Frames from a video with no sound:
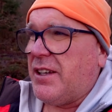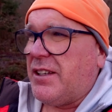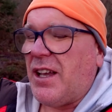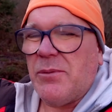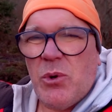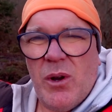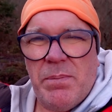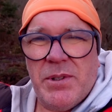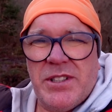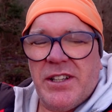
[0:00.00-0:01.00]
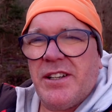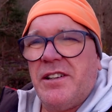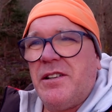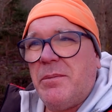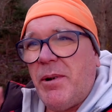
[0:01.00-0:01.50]
yeah, I'm quite
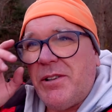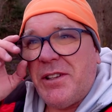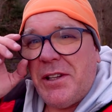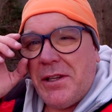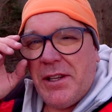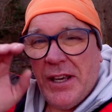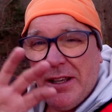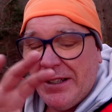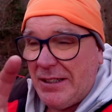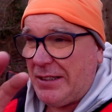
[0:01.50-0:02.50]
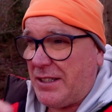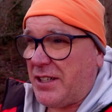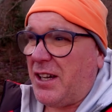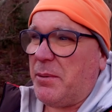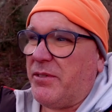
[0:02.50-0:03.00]
particular about the the
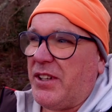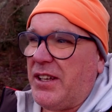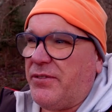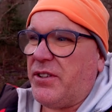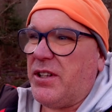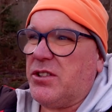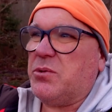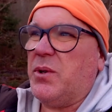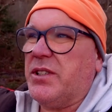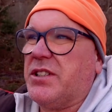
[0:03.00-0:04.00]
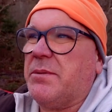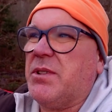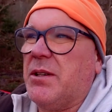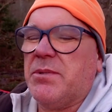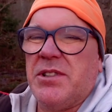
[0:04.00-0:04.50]
time of day for this one.
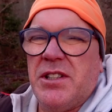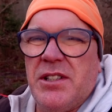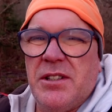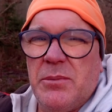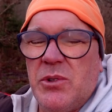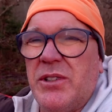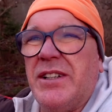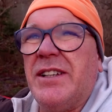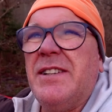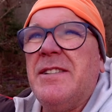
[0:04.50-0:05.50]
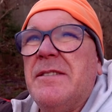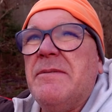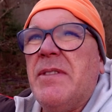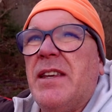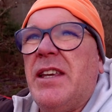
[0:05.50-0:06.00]
Sometimes in the the morning,
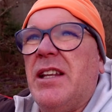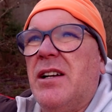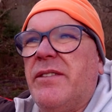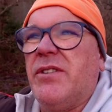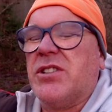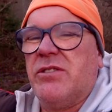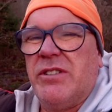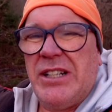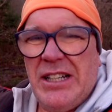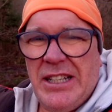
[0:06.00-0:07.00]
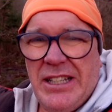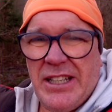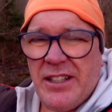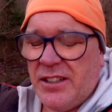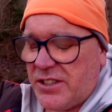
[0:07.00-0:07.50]
you know, if it's a really
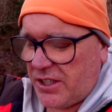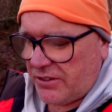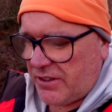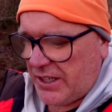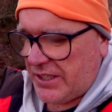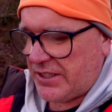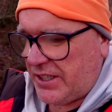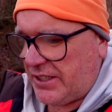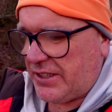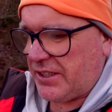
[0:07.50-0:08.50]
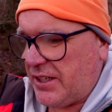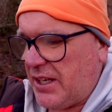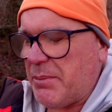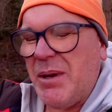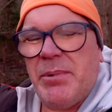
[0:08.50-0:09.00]
killer sunrise, then
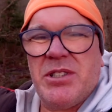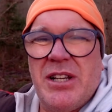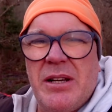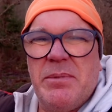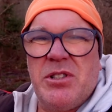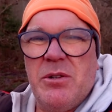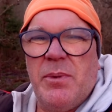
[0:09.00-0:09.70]
it might be just a little bit too